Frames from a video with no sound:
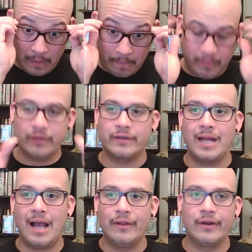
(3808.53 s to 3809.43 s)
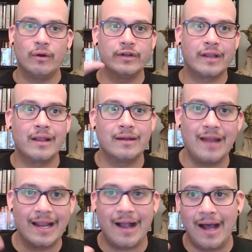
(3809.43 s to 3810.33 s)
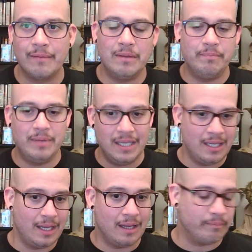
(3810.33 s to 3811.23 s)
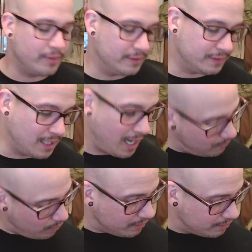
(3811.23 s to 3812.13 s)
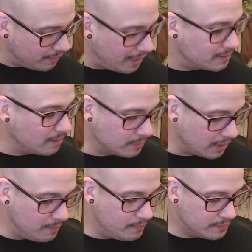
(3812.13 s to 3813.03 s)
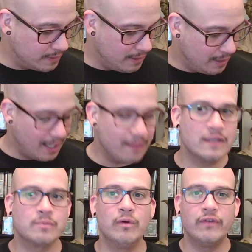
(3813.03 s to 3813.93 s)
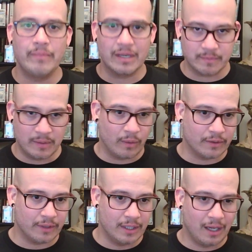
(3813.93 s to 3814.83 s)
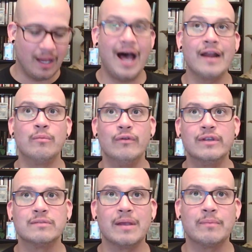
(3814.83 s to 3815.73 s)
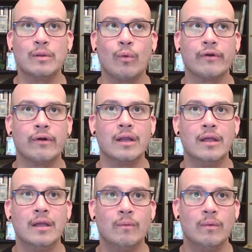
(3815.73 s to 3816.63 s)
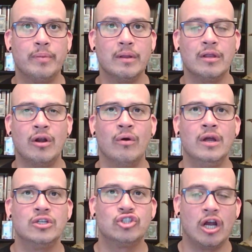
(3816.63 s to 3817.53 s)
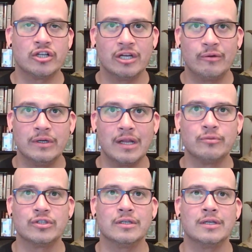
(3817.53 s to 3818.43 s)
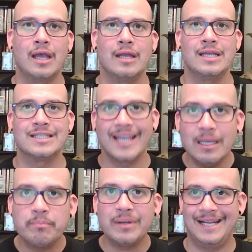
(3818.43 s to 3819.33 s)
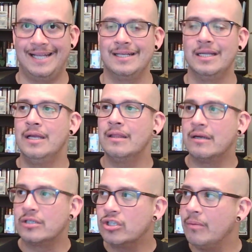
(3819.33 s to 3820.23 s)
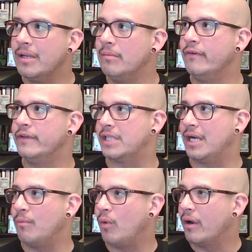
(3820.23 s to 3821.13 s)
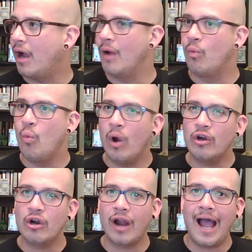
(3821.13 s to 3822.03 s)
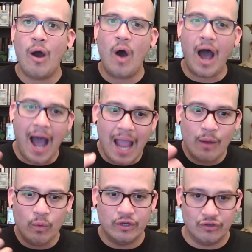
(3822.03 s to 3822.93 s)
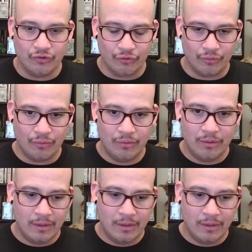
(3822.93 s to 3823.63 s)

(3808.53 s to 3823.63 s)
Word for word: personality or di dichotomy be in prison? I wonder that sometimes, and this movie makes me wonder it. A lot of movies make me wonder it. When people, you know, Shawshank Redemption and Escape Plan. There are so many movies that I'm one. I wonder how I would do